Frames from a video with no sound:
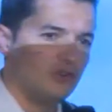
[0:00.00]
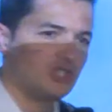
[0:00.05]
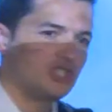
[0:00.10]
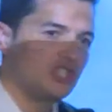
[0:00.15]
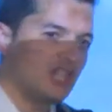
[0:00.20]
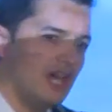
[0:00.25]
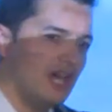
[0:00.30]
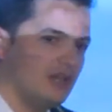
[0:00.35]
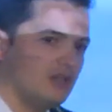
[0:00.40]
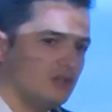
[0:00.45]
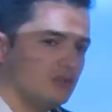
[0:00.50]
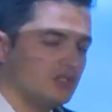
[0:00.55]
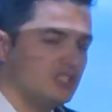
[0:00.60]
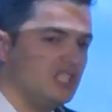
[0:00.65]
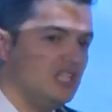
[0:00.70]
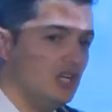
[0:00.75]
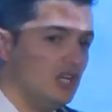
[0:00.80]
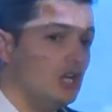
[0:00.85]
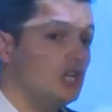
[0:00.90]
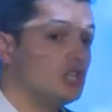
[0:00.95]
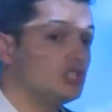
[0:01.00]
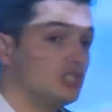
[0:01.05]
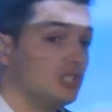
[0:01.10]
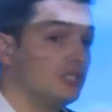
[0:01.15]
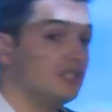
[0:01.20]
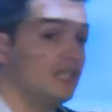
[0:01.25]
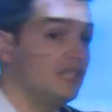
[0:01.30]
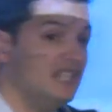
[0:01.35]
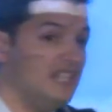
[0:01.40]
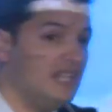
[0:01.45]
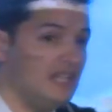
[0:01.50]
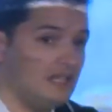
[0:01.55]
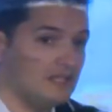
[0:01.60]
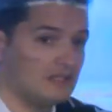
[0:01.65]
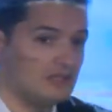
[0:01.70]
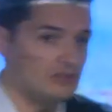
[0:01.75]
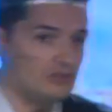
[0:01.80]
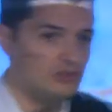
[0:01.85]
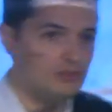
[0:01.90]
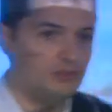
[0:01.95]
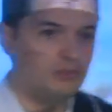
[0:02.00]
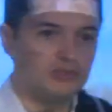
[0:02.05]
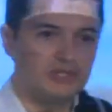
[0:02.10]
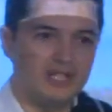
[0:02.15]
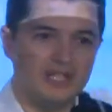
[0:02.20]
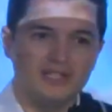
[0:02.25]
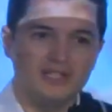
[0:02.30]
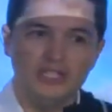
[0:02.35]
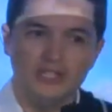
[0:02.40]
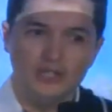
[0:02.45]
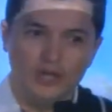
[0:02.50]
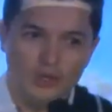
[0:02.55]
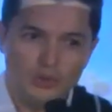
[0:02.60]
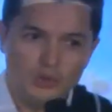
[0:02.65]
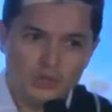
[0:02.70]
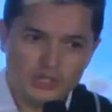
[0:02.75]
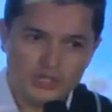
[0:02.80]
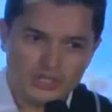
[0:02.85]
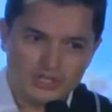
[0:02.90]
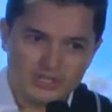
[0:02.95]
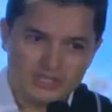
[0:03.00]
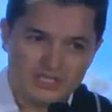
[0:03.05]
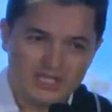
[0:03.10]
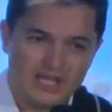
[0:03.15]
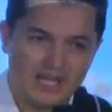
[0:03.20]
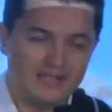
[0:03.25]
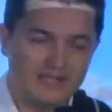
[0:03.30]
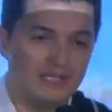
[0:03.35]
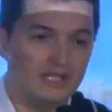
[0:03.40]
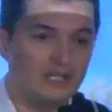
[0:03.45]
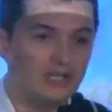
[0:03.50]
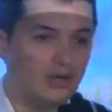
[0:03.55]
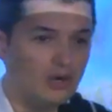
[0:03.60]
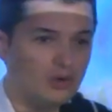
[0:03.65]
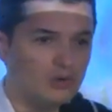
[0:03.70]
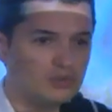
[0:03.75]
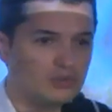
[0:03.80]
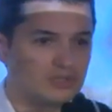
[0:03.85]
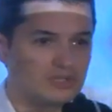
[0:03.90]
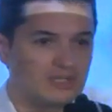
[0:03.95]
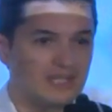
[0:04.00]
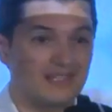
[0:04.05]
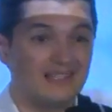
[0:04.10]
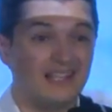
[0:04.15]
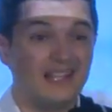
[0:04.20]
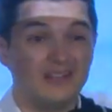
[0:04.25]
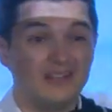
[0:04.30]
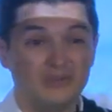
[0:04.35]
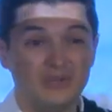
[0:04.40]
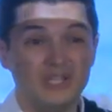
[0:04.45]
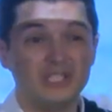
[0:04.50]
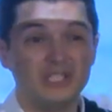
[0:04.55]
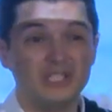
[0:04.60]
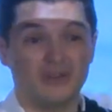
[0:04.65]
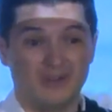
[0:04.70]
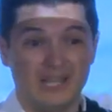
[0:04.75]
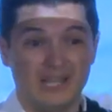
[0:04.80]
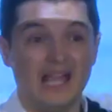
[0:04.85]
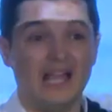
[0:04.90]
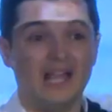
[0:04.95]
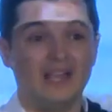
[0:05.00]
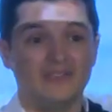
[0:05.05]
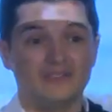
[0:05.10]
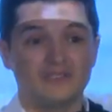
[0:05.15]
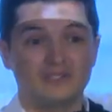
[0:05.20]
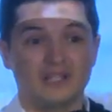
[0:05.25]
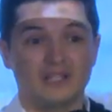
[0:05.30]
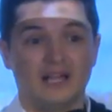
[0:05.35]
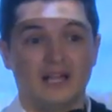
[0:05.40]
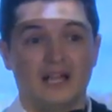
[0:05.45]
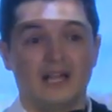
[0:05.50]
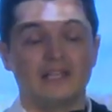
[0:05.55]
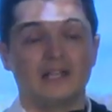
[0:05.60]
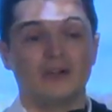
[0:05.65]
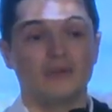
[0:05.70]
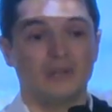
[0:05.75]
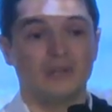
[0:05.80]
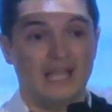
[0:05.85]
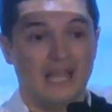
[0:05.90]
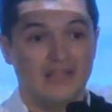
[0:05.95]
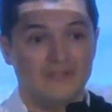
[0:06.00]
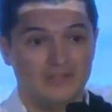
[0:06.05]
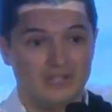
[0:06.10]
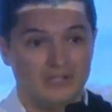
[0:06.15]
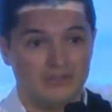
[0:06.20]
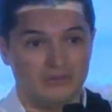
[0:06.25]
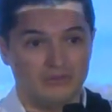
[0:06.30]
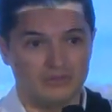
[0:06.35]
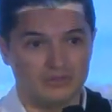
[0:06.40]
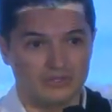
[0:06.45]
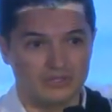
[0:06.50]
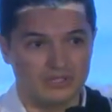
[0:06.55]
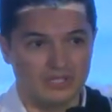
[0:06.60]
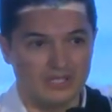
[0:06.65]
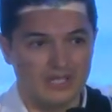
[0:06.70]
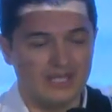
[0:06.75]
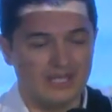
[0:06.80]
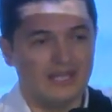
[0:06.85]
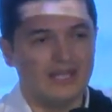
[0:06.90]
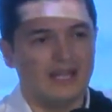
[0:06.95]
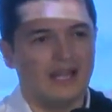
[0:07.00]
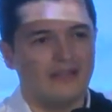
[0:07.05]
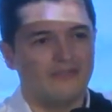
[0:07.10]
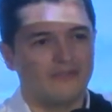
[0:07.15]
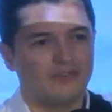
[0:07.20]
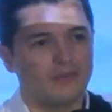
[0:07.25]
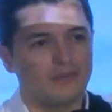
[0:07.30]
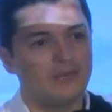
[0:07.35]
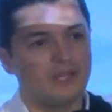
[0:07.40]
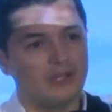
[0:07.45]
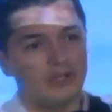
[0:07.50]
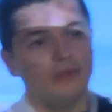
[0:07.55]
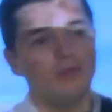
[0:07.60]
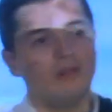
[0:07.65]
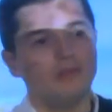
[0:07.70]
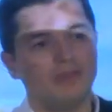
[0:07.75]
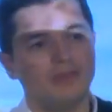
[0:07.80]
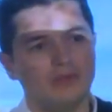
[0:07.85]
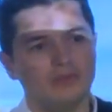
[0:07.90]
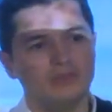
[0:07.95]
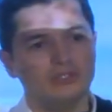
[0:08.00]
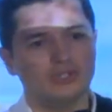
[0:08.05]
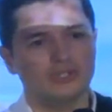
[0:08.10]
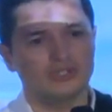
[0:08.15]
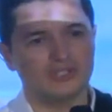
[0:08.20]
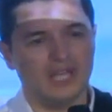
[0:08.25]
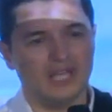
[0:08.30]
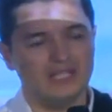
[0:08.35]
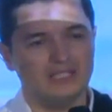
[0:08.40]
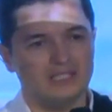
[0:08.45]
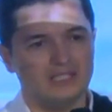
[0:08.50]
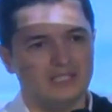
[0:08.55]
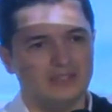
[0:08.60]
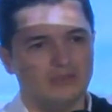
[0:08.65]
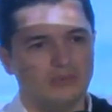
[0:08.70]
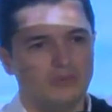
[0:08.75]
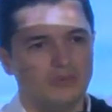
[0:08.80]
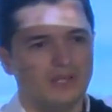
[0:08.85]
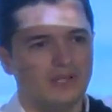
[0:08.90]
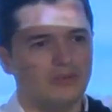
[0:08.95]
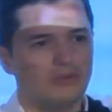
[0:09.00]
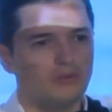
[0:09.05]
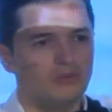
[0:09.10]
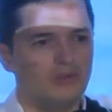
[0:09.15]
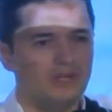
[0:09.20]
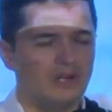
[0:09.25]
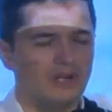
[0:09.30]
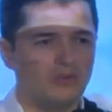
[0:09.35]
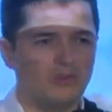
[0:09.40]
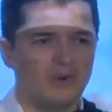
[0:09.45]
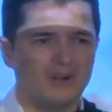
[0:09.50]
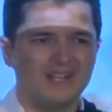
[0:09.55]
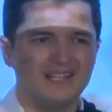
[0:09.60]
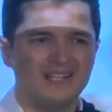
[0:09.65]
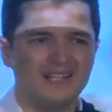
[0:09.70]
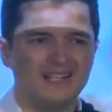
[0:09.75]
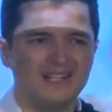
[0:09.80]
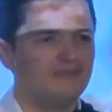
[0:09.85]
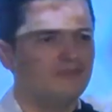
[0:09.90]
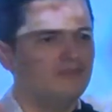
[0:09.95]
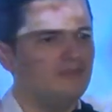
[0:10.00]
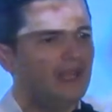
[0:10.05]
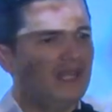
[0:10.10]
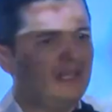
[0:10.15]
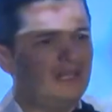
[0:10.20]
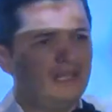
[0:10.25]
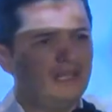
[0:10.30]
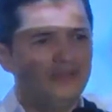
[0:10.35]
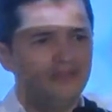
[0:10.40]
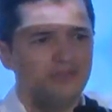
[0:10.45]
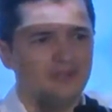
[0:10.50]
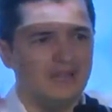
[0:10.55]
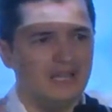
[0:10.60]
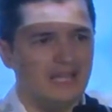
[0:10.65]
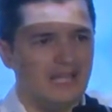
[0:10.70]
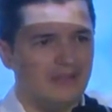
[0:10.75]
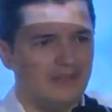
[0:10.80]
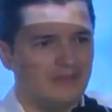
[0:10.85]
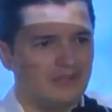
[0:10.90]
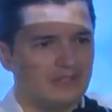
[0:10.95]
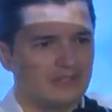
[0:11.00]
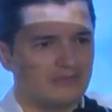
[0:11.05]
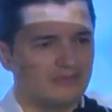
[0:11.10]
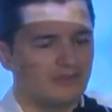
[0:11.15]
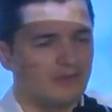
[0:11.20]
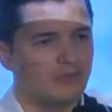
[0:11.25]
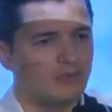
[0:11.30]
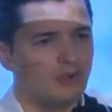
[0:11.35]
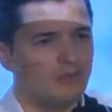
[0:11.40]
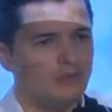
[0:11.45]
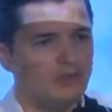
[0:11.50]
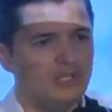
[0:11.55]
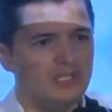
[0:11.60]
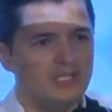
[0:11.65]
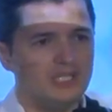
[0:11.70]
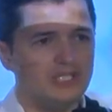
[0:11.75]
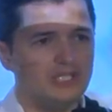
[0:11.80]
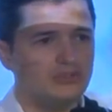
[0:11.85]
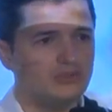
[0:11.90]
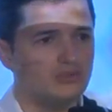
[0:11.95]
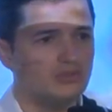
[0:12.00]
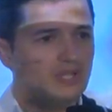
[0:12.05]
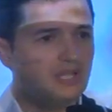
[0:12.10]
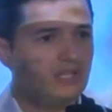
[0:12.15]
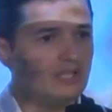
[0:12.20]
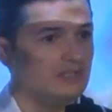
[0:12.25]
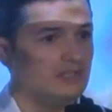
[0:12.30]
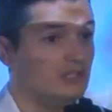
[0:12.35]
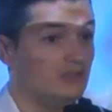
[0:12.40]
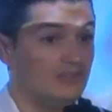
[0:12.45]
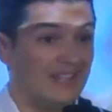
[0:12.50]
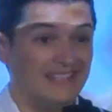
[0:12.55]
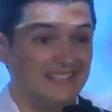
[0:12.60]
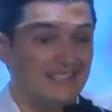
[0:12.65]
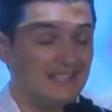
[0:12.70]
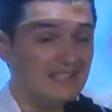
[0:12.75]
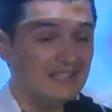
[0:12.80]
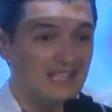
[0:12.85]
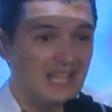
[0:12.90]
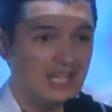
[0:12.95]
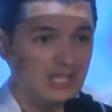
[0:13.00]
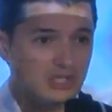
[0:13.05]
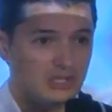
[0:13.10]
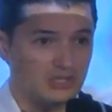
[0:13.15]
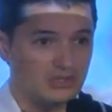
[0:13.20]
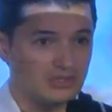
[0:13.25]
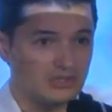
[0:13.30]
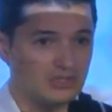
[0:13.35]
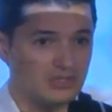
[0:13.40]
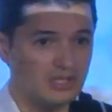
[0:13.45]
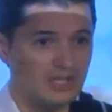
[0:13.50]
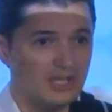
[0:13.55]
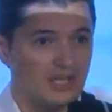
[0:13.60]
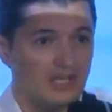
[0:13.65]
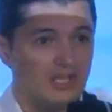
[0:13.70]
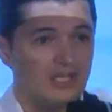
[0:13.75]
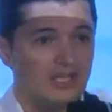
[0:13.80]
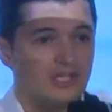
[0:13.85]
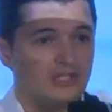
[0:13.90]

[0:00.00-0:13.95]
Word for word: foreshadows the urgent need to protect the oceans and the coast that enrich our lives and our livelihoods. And from the Global Penguin Society, we are, we are working at many different levels, from communities to the United Nations,